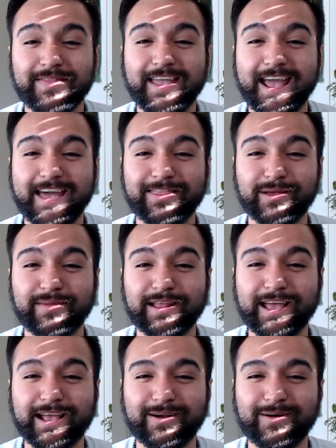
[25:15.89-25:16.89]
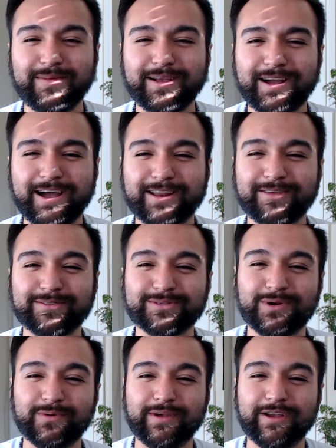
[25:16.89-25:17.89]
And they'll be like, "Oh my God, you're
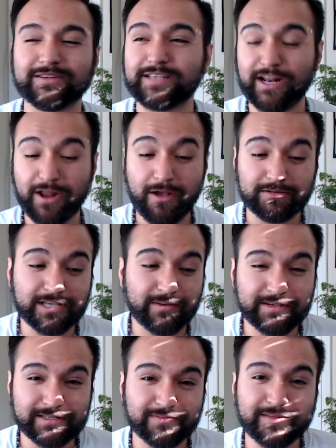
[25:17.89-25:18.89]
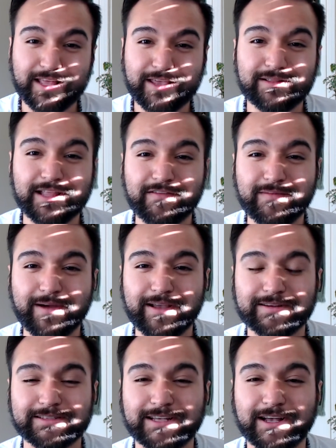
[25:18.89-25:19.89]
so weird." I was like, "No, tell me something that you love about
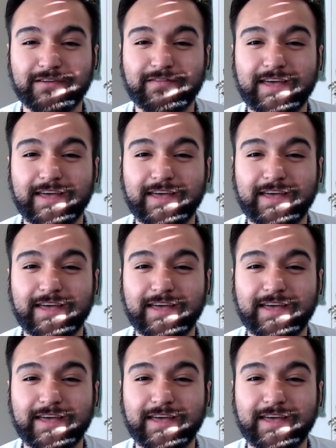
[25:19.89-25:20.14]
yourself."